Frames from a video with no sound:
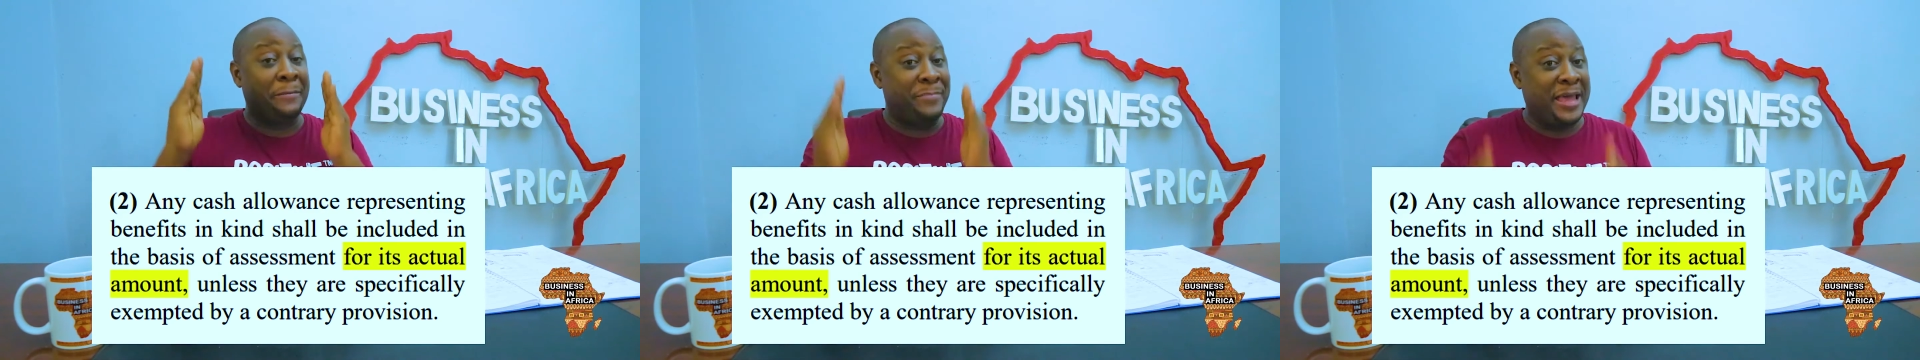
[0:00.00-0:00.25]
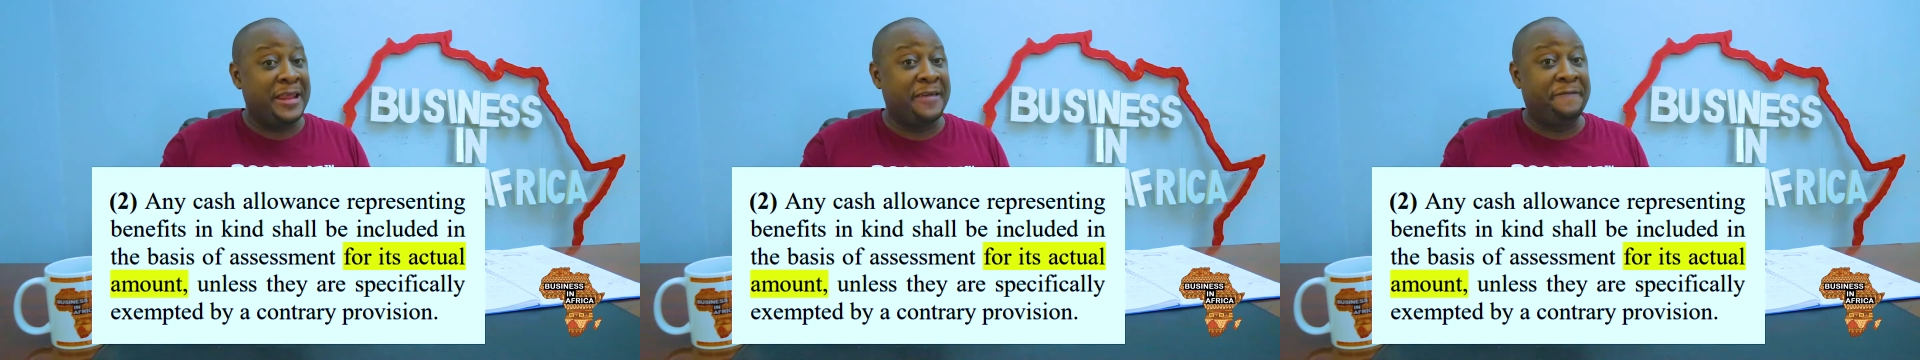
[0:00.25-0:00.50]

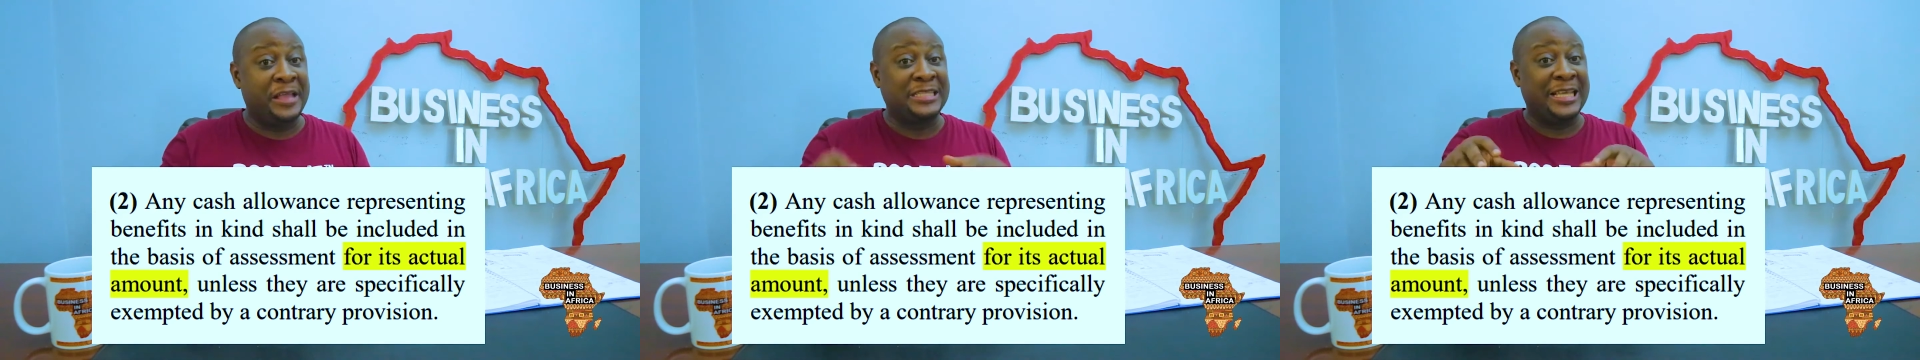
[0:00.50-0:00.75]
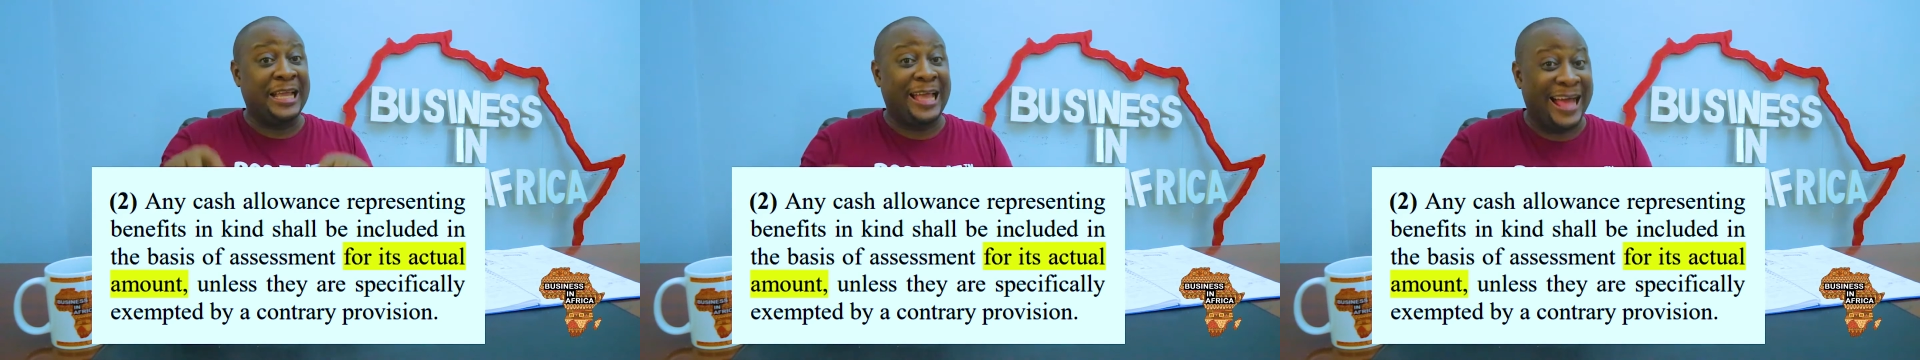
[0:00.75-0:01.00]

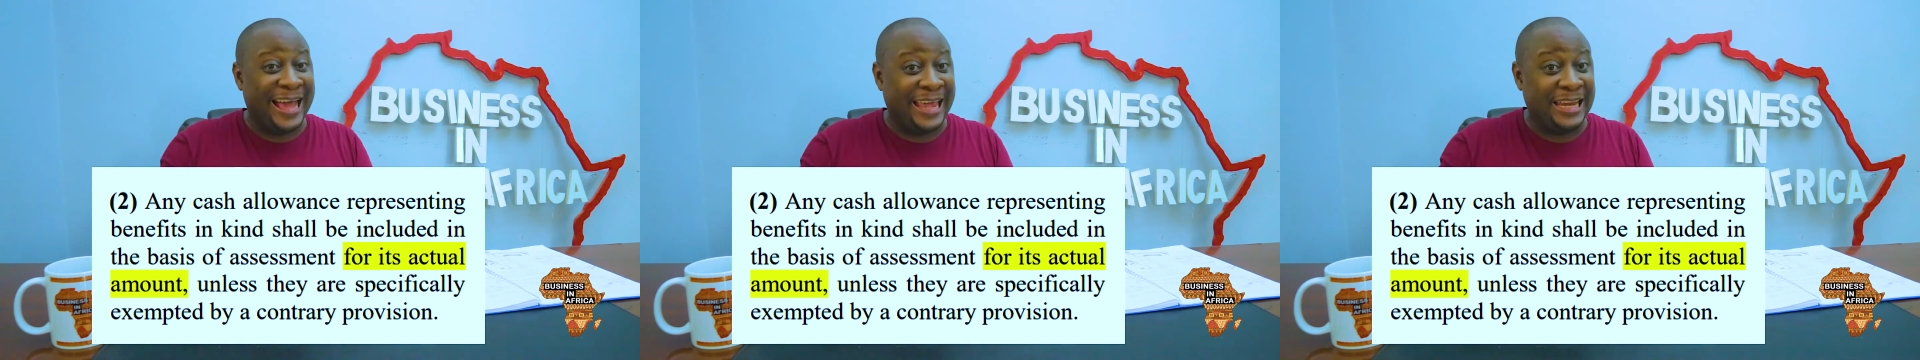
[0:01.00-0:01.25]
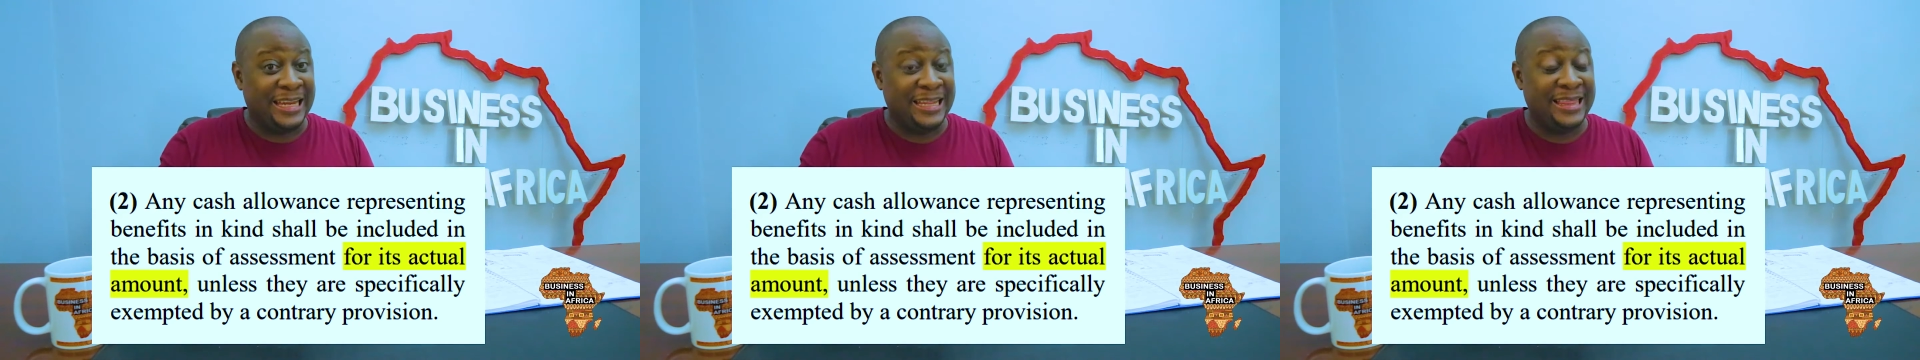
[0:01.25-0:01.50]
benefit in
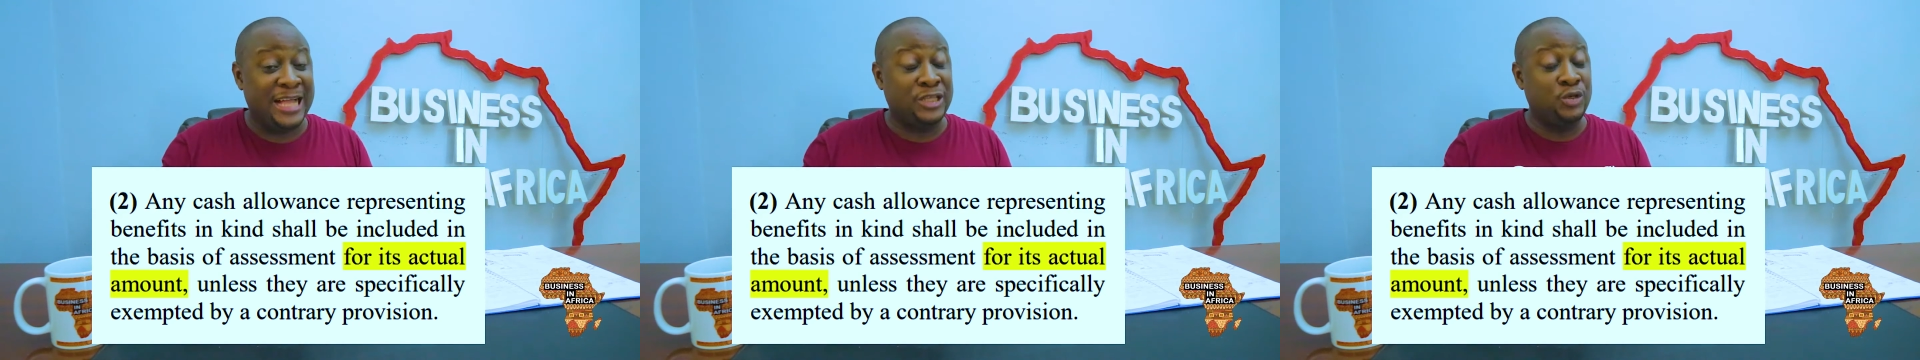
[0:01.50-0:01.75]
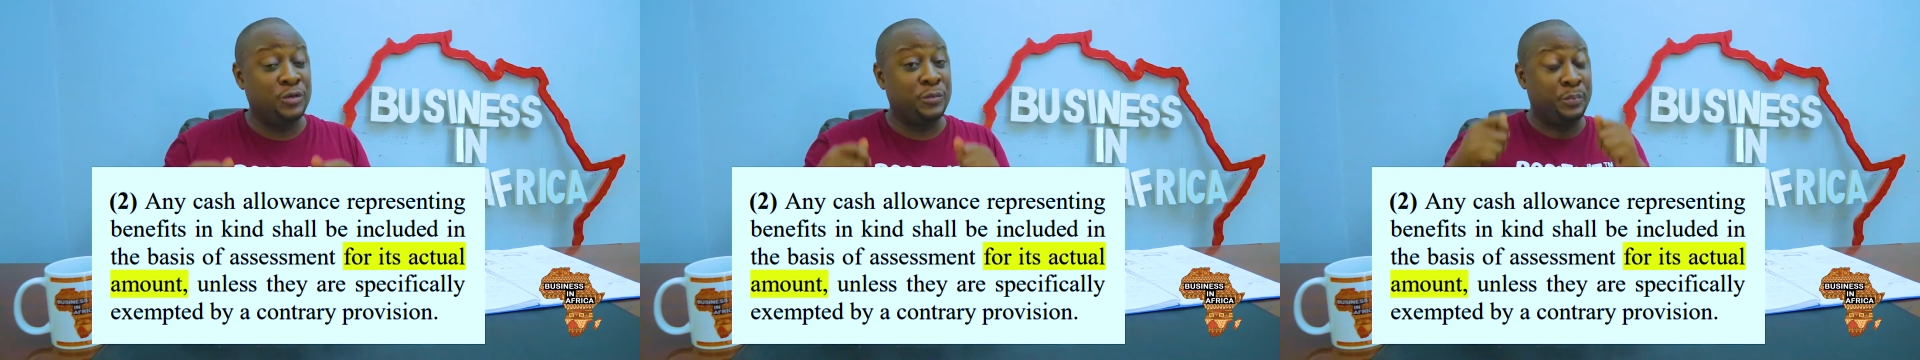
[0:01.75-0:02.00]
kind
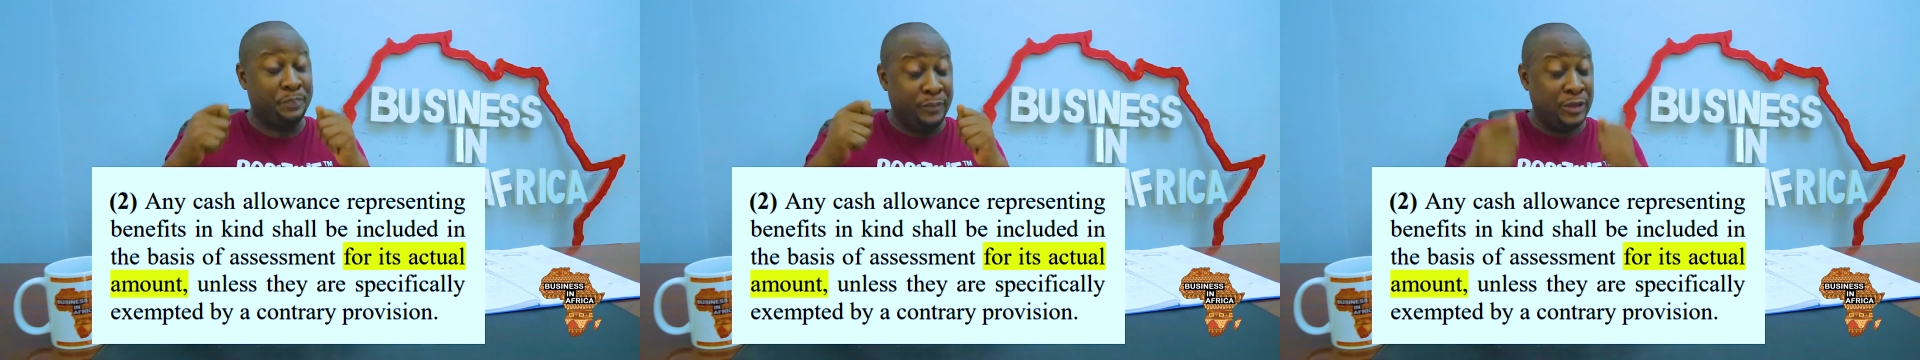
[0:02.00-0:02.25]
that you've